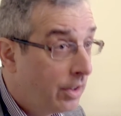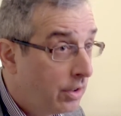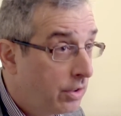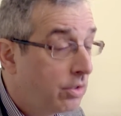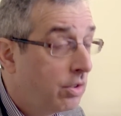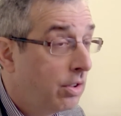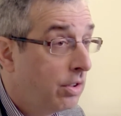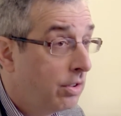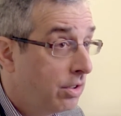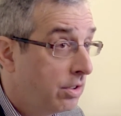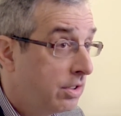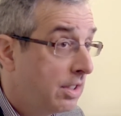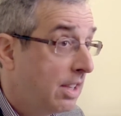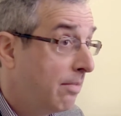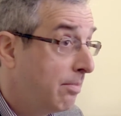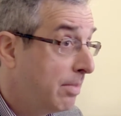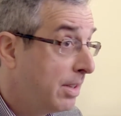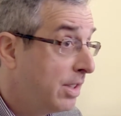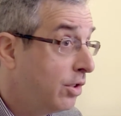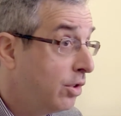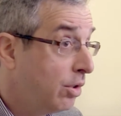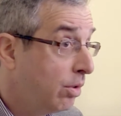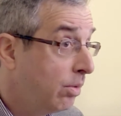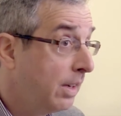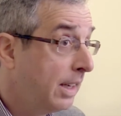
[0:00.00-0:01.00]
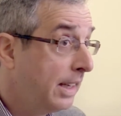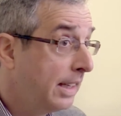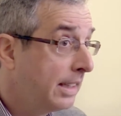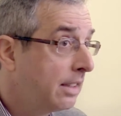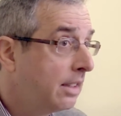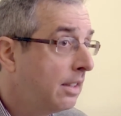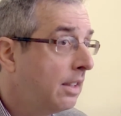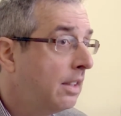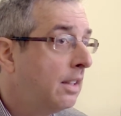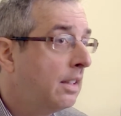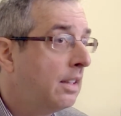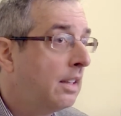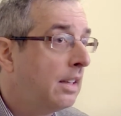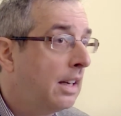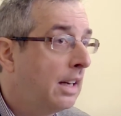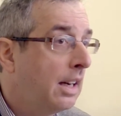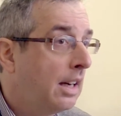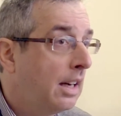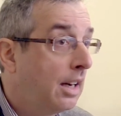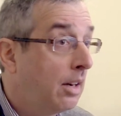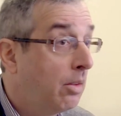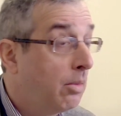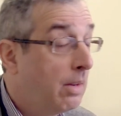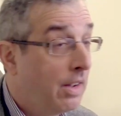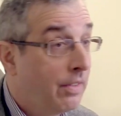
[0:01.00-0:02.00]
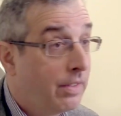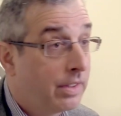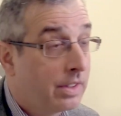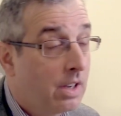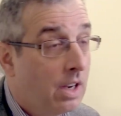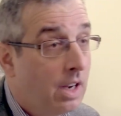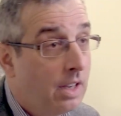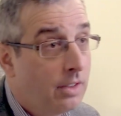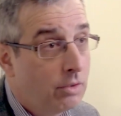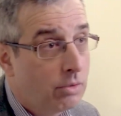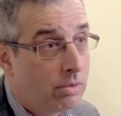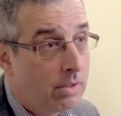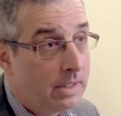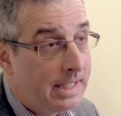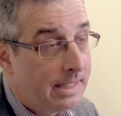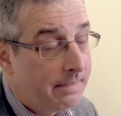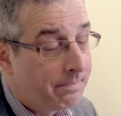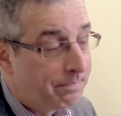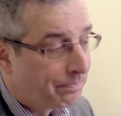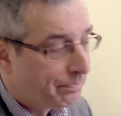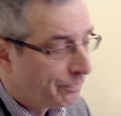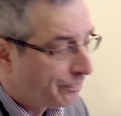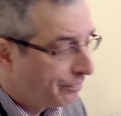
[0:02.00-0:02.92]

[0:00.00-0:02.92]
surgeons have been doing around the country,